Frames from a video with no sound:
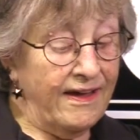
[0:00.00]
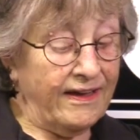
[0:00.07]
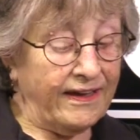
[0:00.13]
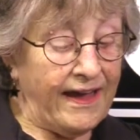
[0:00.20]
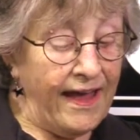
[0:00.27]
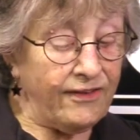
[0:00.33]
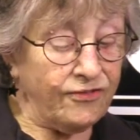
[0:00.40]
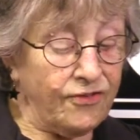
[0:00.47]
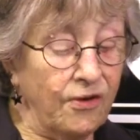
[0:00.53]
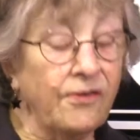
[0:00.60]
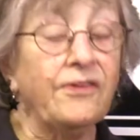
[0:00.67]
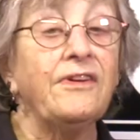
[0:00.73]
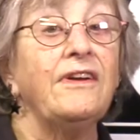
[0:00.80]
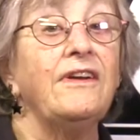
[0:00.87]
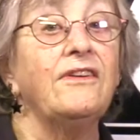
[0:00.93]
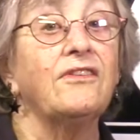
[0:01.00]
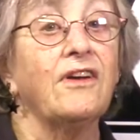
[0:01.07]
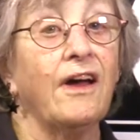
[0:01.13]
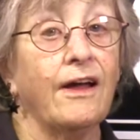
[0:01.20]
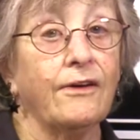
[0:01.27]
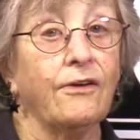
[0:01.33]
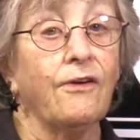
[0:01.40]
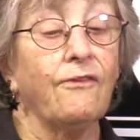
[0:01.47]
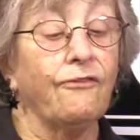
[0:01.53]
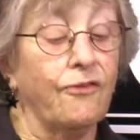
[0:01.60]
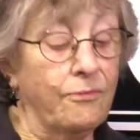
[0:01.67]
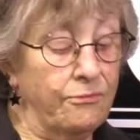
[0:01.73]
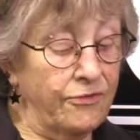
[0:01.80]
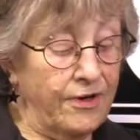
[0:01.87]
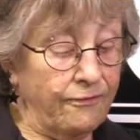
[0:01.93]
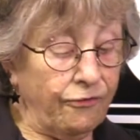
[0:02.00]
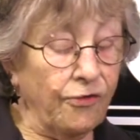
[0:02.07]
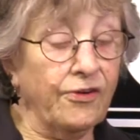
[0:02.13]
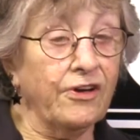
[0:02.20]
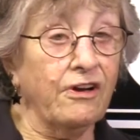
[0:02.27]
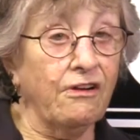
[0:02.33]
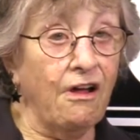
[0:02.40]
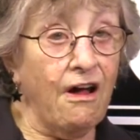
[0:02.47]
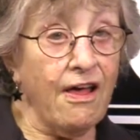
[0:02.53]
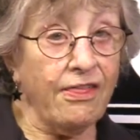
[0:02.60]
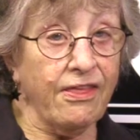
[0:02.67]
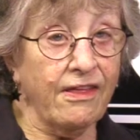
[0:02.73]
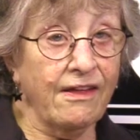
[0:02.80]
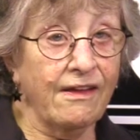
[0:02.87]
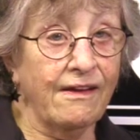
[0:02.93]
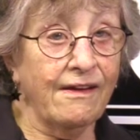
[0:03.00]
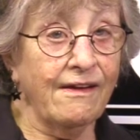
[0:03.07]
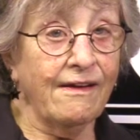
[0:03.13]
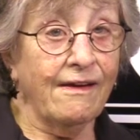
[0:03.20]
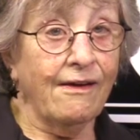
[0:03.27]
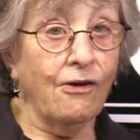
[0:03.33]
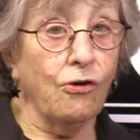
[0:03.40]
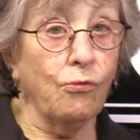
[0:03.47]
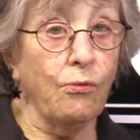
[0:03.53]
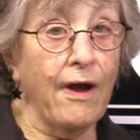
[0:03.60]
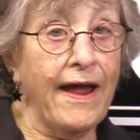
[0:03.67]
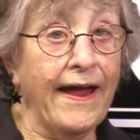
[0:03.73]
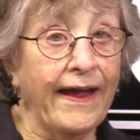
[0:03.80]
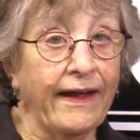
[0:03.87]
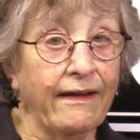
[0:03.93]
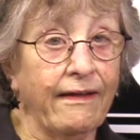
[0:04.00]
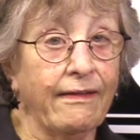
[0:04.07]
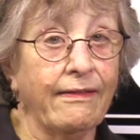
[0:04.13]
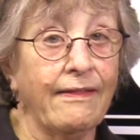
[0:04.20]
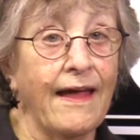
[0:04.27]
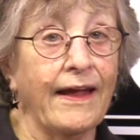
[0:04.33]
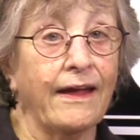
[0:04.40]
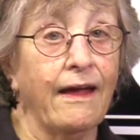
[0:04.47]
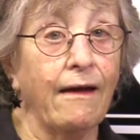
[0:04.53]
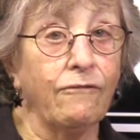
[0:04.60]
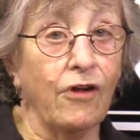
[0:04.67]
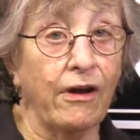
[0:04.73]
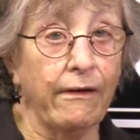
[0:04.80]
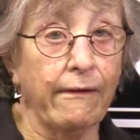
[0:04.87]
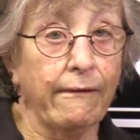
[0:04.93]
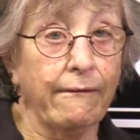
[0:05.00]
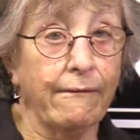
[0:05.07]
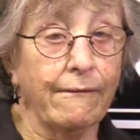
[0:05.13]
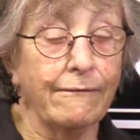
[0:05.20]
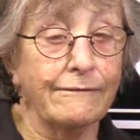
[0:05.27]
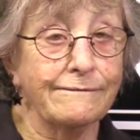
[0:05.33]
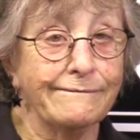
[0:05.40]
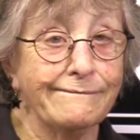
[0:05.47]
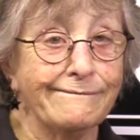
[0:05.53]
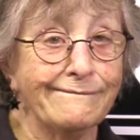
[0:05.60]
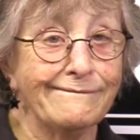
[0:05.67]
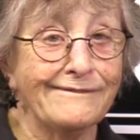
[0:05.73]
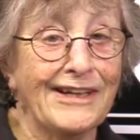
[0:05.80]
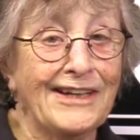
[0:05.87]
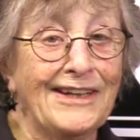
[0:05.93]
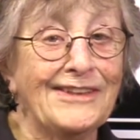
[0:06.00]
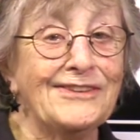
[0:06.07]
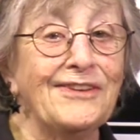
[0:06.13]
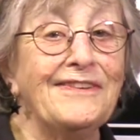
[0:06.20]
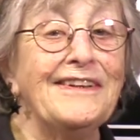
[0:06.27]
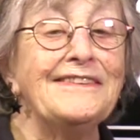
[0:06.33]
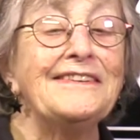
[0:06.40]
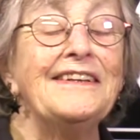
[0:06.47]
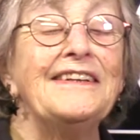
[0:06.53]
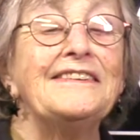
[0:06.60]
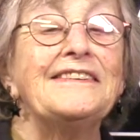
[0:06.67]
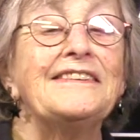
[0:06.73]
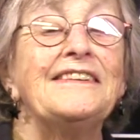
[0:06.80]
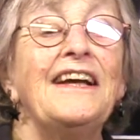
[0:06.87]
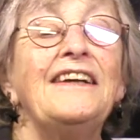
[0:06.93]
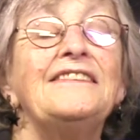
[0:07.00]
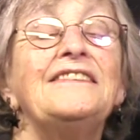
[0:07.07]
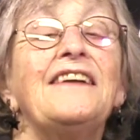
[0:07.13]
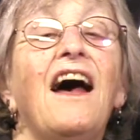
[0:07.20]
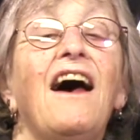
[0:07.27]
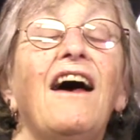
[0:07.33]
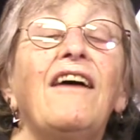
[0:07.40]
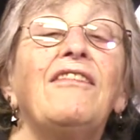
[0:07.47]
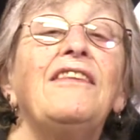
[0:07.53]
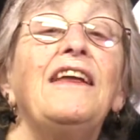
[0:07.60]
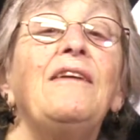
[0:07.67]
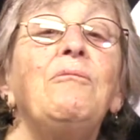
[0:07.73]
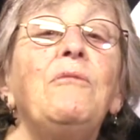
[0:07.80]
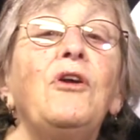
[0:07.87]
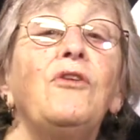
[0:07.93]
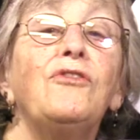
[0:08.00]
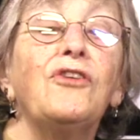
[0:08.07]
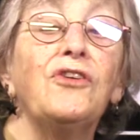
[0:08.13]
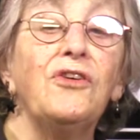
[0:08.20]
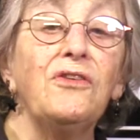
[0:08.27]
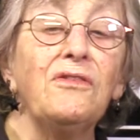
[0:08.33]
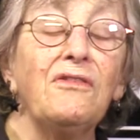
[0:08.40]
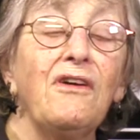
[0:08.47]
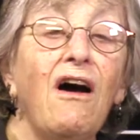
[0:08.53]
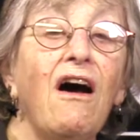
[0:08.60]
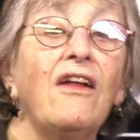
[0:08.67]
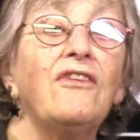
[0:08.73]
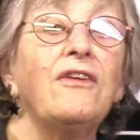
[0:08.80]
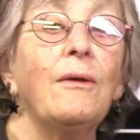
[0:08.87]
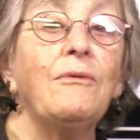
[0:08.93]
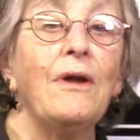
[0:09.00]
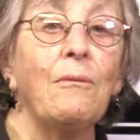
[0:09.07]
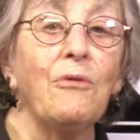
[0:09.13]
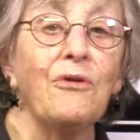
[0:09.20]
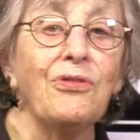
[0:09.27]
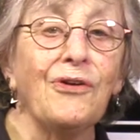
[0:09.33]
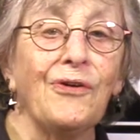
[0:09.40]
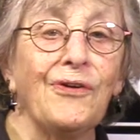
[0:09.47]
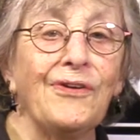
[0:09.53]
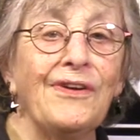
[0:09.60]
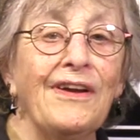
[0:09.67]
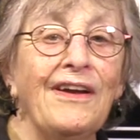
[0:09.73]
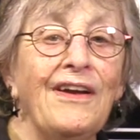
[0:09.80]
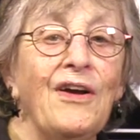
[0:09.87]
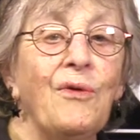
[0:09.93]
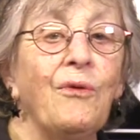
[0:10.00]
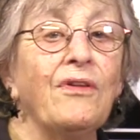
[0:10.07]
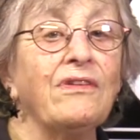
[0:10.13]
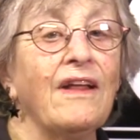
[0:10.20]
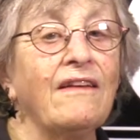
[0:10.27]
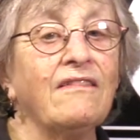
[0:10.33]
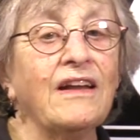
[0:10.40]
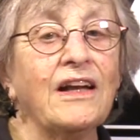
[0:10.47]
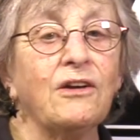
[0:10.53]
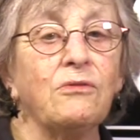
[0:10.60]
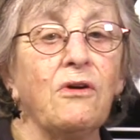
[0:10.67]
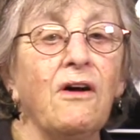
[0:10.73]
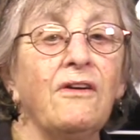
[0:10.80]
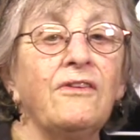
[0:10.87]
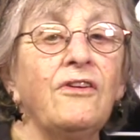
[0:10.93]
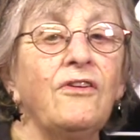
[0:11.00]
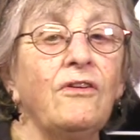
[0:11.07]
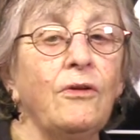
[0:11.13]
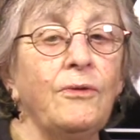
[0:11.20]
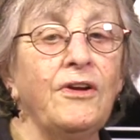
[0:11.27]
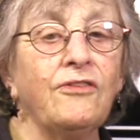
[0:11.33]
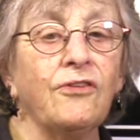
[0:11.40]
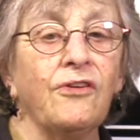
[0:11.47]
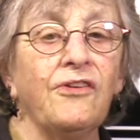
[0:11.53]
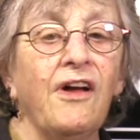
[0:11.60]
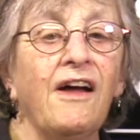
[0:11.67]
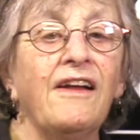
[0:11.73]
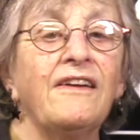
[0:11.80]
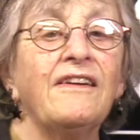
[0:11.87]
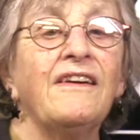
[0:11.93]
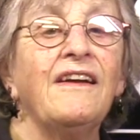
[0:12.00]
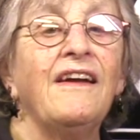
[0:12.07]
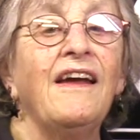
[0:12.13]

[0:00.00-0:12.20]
Gaston is cut from different cloth. Hooray, thank heaven. So this is the musical on September 3rd with Leslie Caron, Louis Jordan,